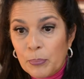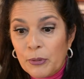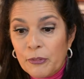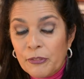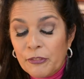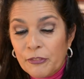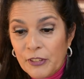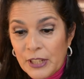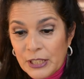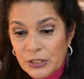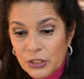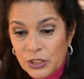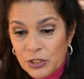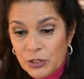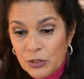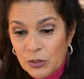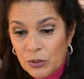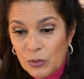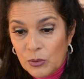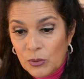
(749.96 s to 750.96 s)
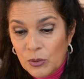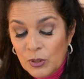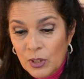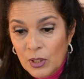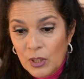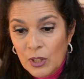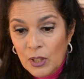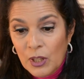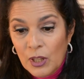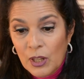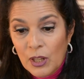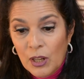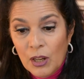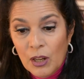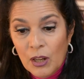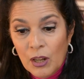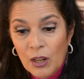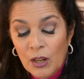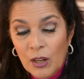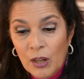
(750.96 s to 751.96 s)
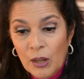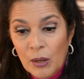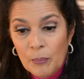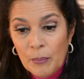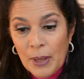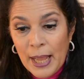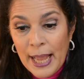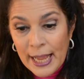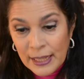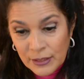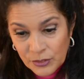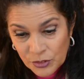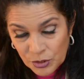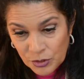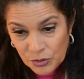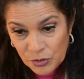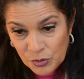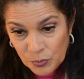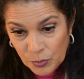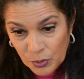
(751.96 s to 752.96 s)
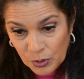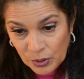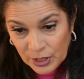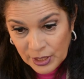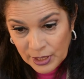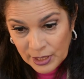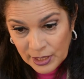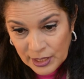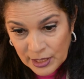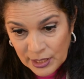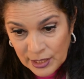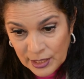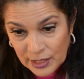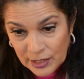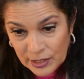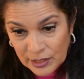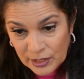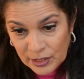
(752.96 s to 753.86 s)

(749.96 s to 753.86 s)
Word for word: professional actors working in it.